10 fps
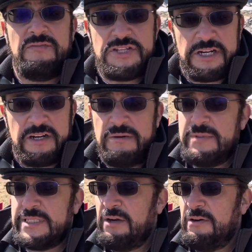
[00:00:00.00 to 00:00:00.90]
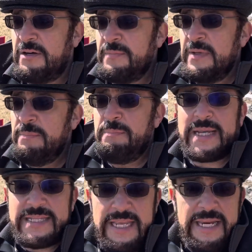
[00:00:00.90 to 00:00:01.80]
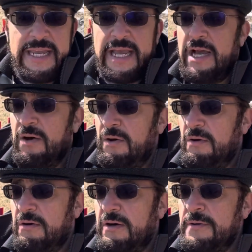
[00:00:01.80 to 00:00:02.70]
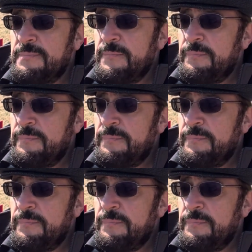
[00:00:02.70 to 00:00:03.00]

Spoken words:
germs or bacteria or